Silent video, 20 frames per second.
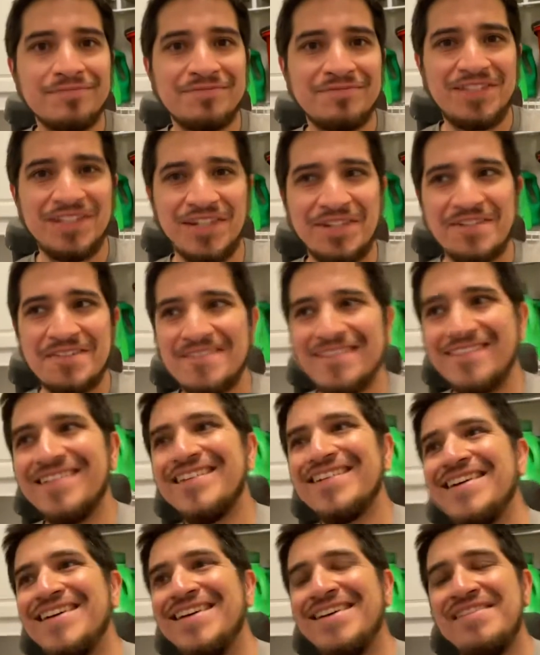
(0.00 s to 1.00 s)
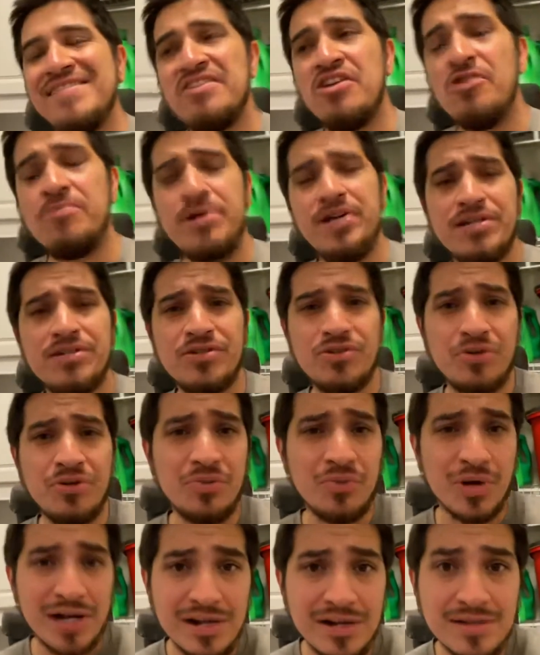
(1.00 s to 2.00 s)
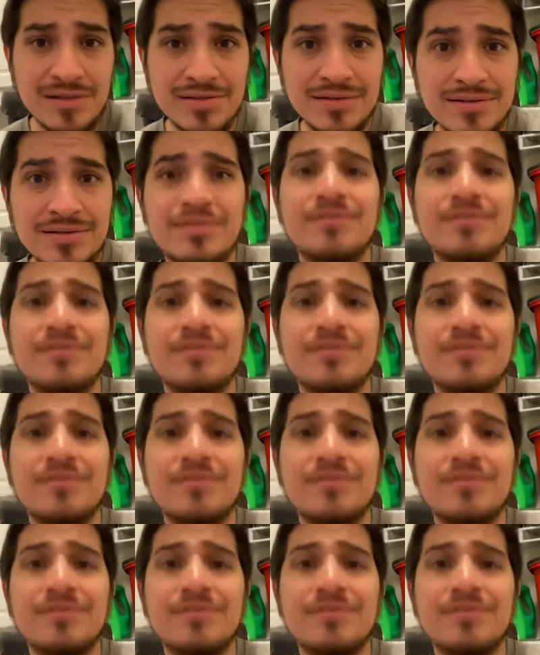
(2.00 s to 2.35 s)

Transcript: so. Hope you guys are doing well.